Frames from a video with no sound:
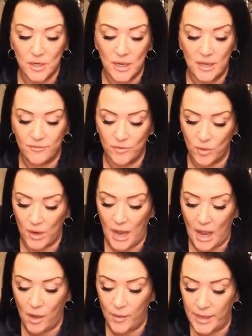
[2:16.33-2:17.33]
if or
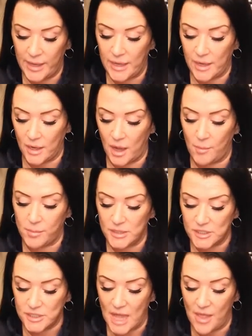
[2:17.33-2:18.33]
how he can
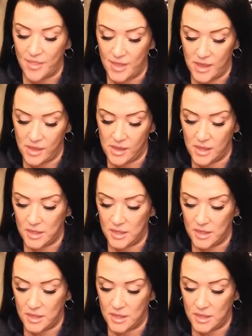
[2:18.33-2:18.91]
accomplish that thing.